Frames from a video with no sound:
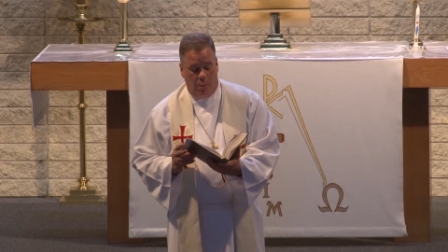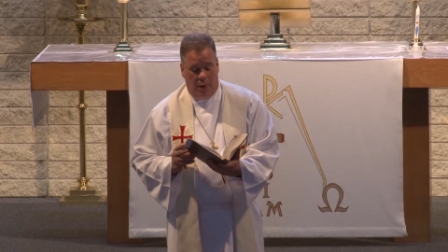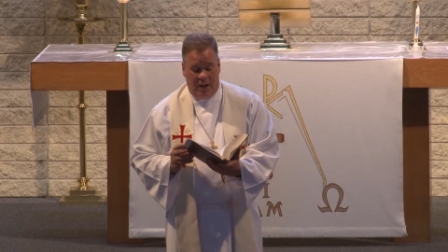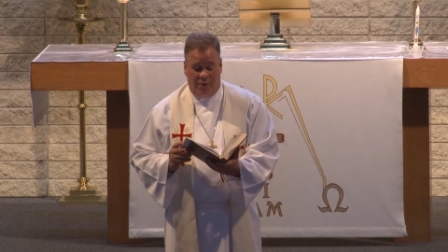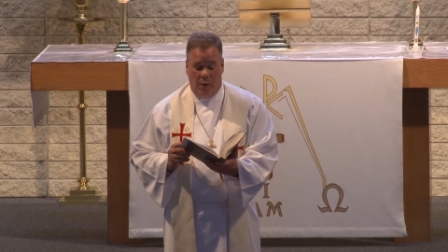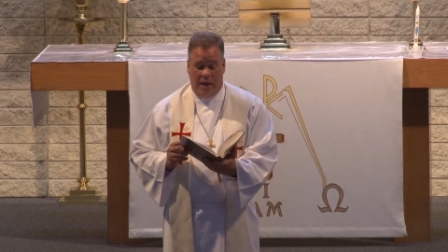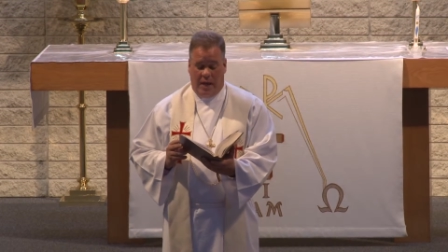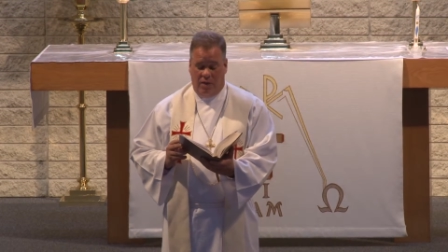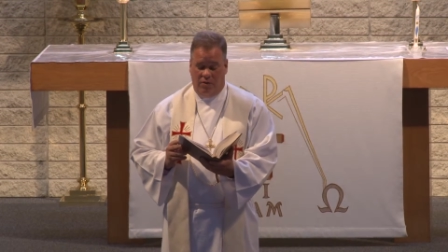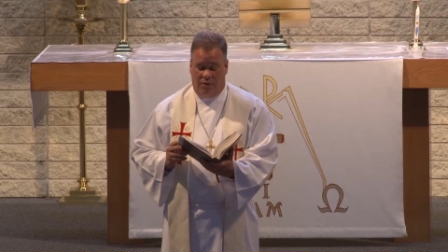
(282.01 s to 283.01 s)
But if we
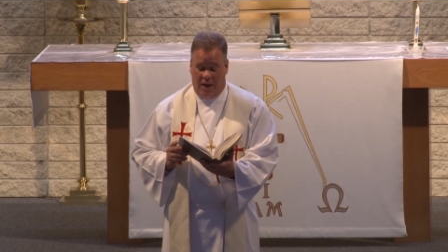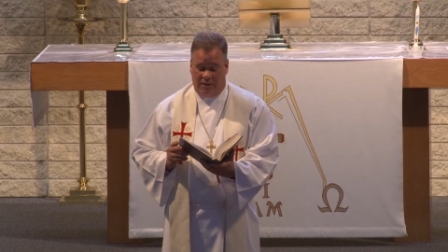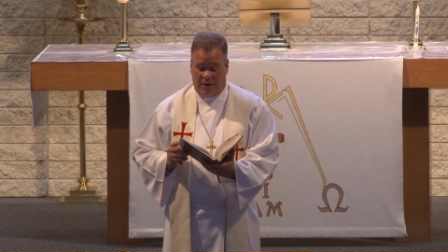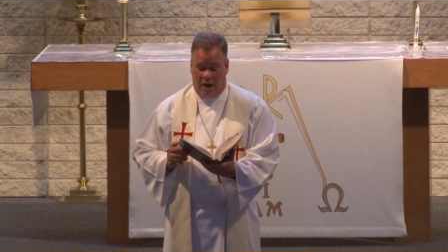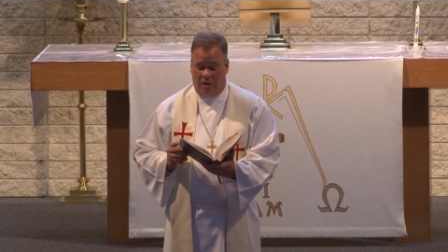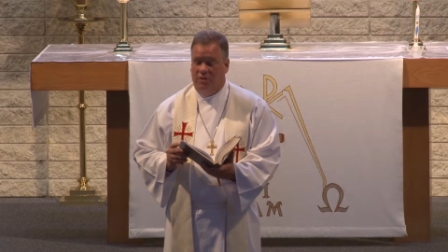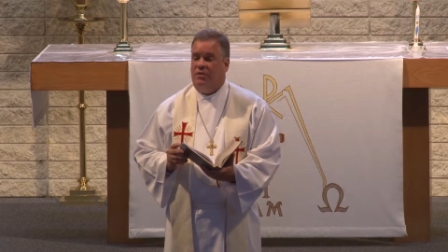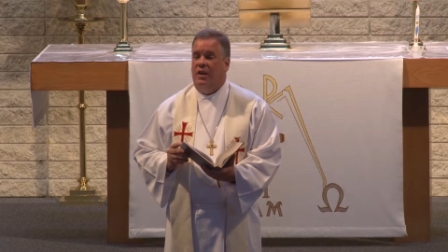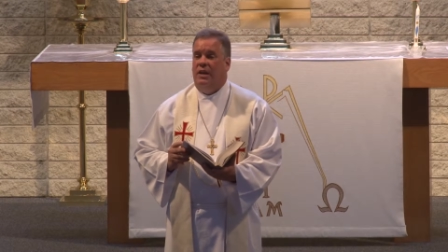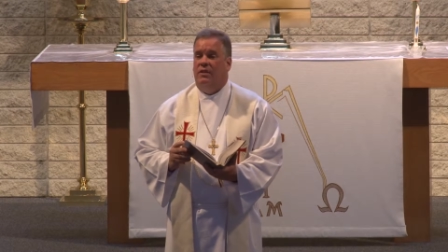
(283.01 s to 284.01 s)
confess our
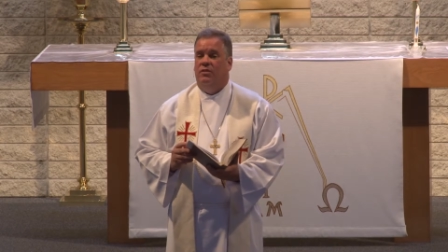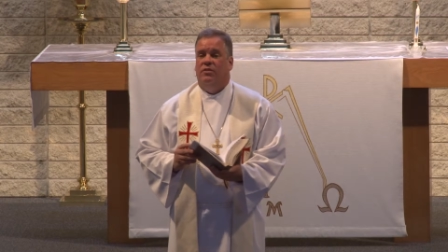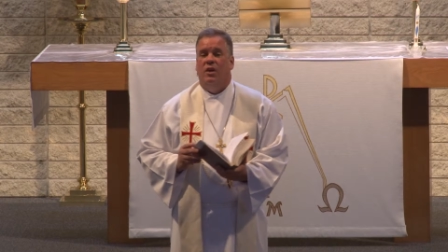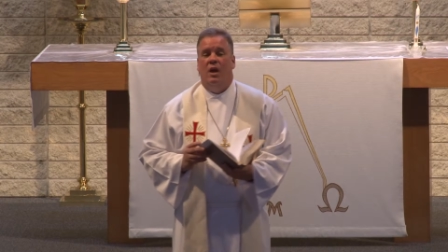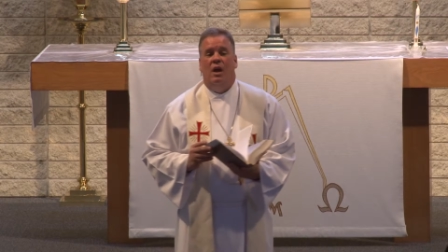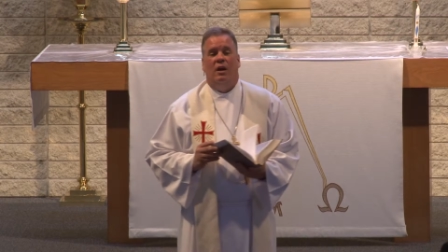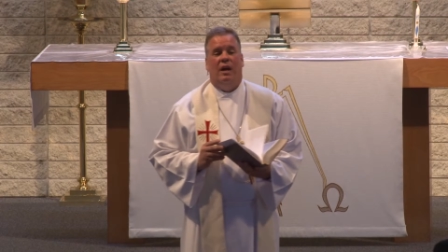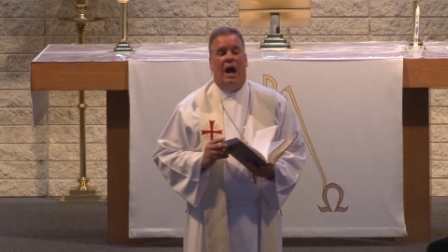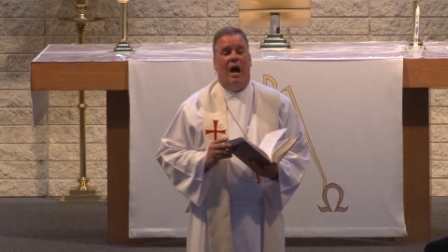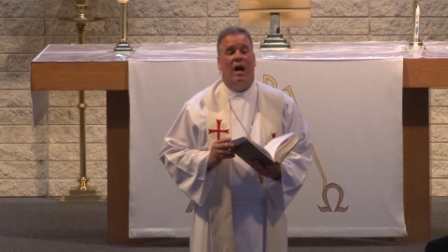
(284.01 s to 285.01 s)
sins,
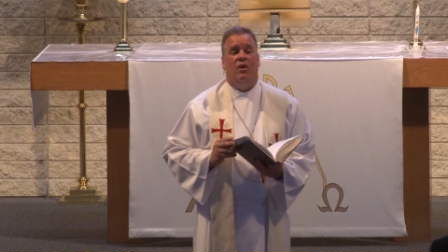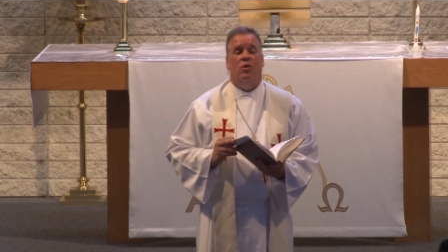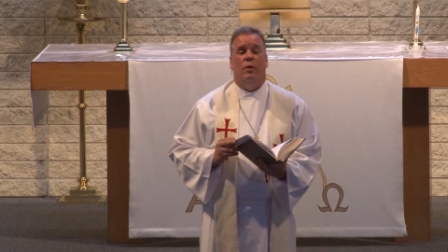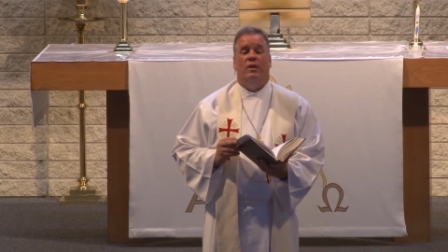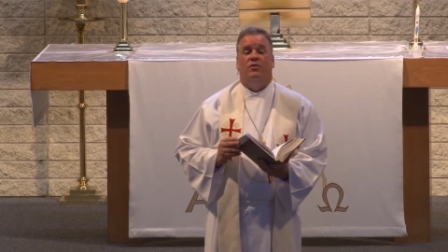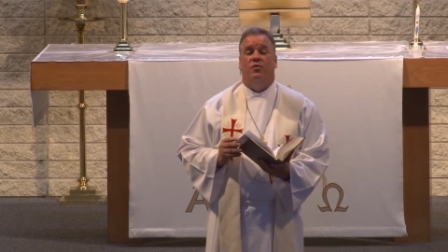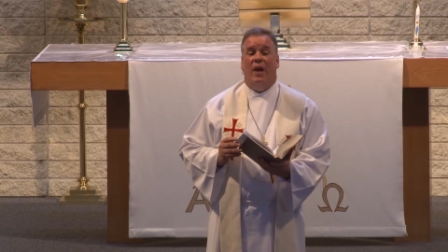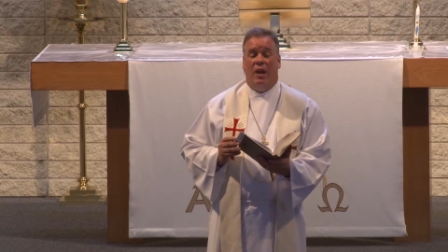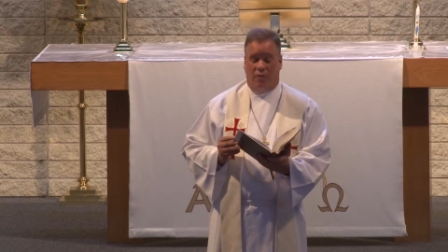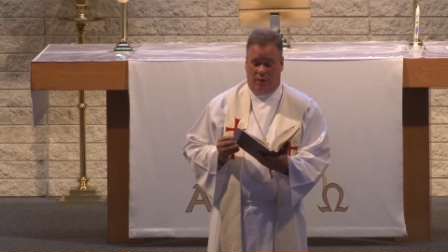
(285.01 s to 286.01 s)
God, who is
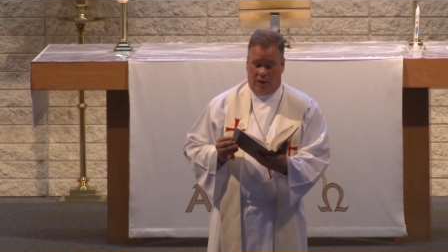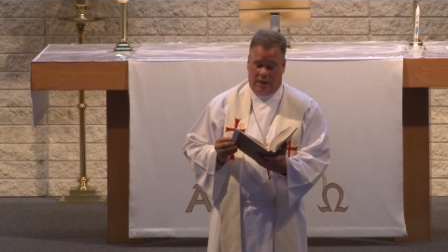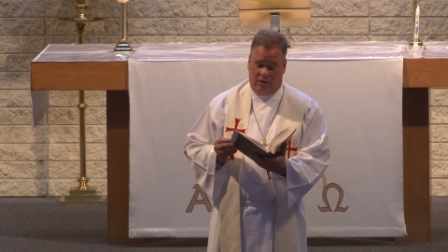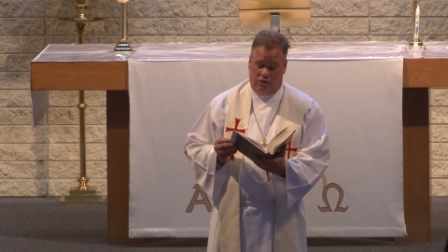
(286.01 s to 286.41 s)
faithful